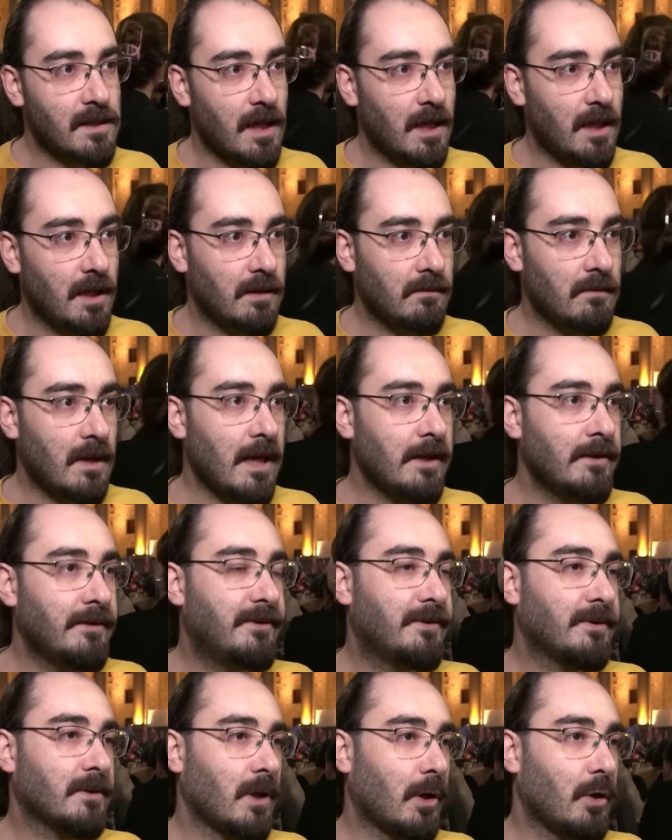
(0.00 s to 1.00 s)
uh, and
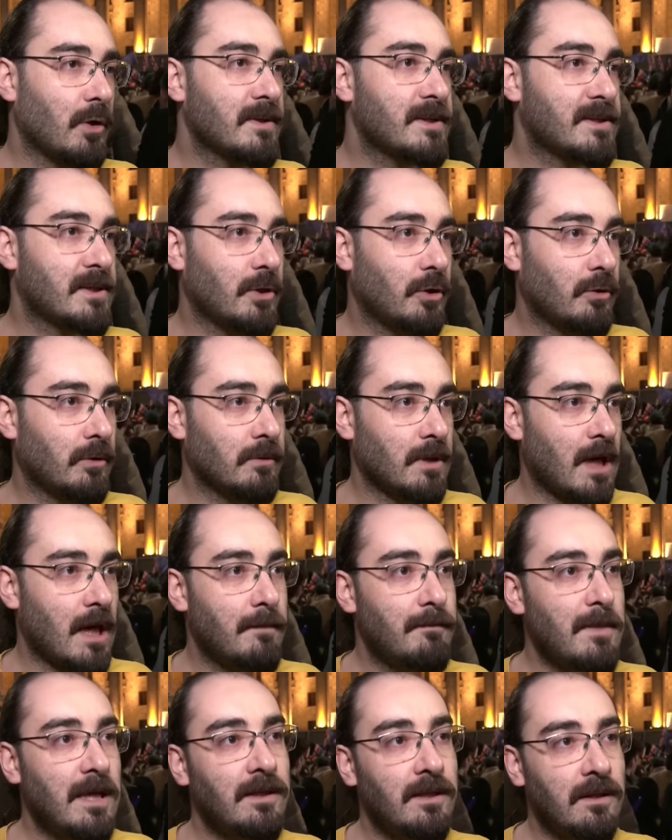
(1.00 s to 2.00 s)
also uh,
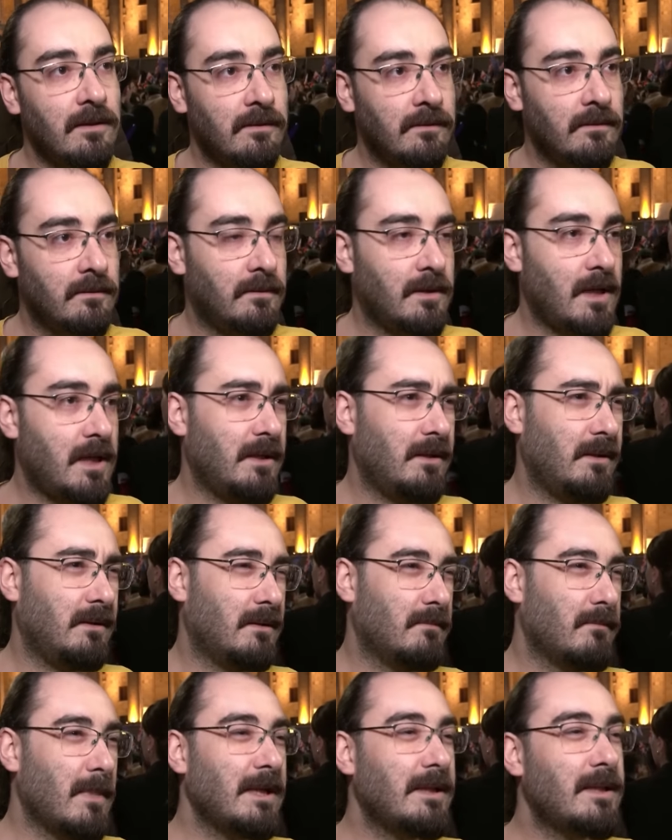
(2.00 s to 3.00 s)
maintaining,
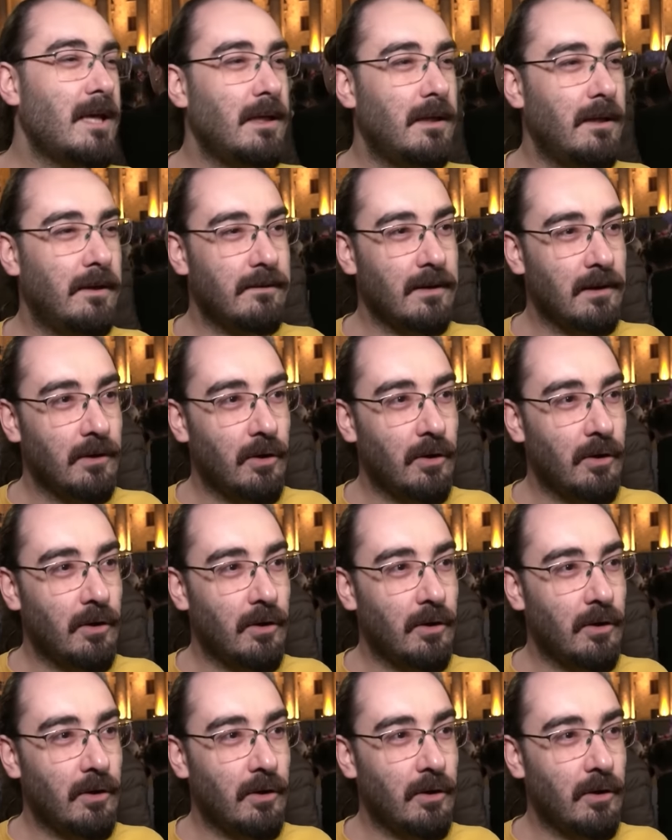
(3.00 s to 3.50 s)
maintaining the